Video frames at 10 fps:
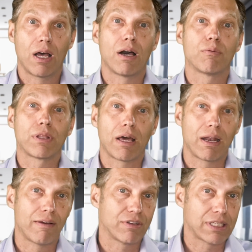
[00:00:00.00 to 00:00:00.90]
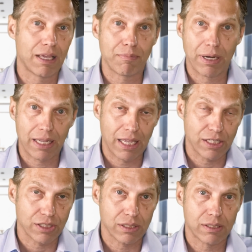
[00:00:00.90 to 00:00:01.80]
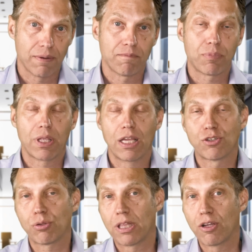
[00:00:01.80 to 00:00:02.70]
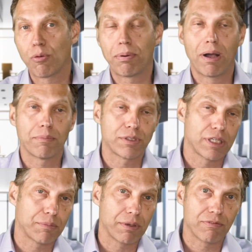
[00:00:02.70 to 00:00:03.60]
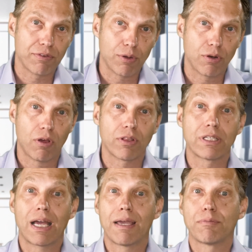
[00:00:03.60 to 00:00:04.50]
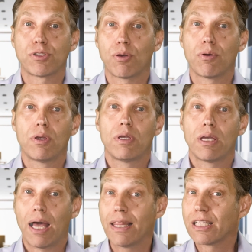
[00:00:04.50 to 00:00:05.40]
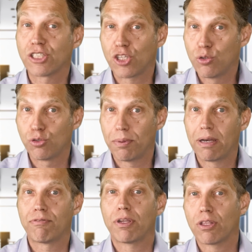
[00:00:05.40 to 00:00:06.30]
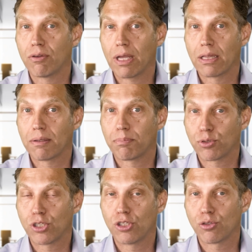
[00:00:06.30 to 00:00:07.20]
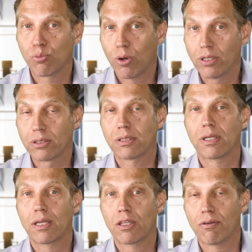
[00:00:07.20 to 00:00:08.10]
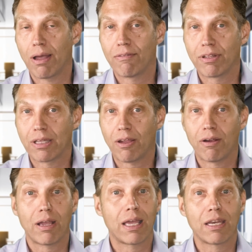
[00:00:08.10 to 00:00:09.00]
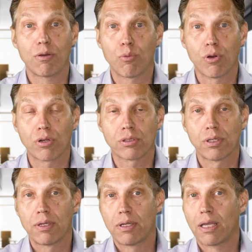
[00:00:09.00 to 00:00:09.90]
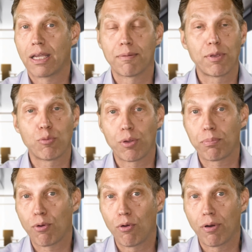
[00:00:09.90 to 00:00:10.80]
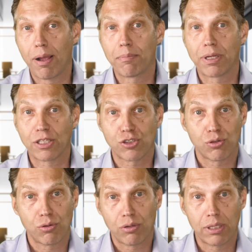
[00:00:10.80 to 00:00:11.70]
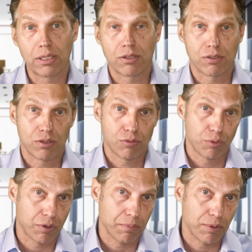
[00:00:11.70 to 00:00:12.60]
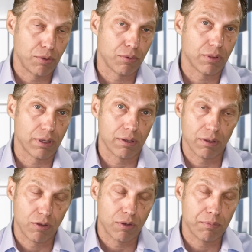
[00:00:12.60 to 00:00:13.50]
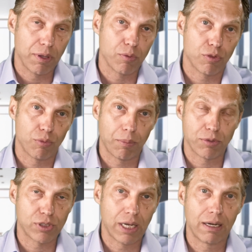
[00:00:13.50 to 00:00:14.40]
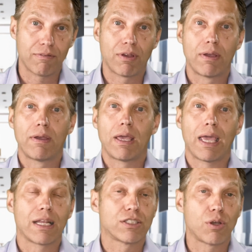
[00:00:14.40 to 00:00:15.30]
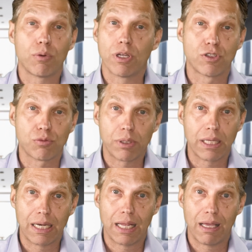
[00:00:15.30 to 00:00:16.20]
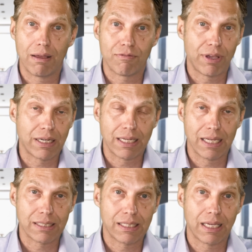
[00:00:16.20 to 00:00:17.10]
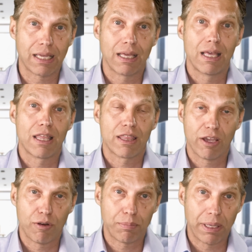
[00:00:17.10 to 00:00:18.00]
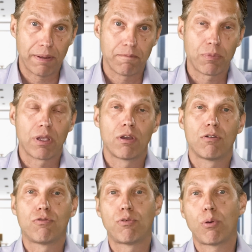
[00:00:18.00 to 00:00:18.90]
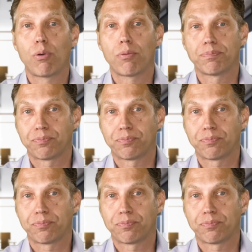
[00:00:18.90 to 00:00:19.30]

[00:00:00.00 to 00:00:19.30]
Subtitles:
without having to take medications. Intrathecal pumps need to be filled all the time, so I think it's a huge benefit. You get the procedure once, you have it there, and it works. It can be reprogrammed externally through a computer that you can meet with a representative, and so it's really a fantastic therapy for